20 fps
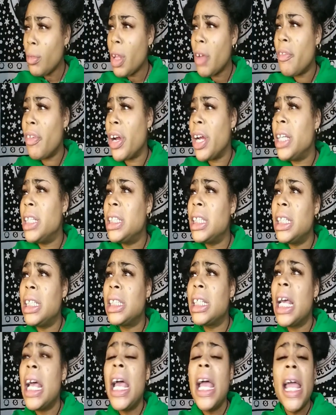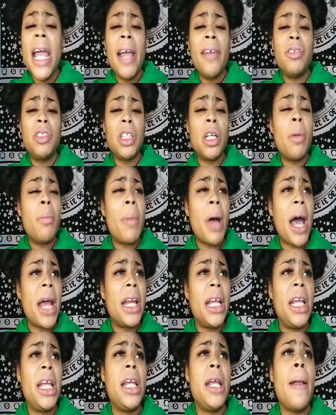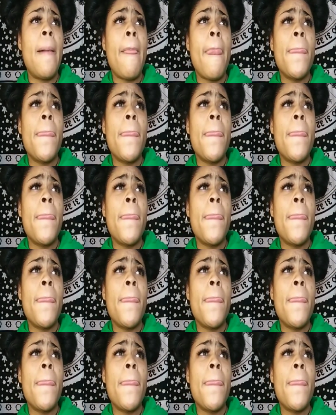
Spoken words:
for instance, if somebody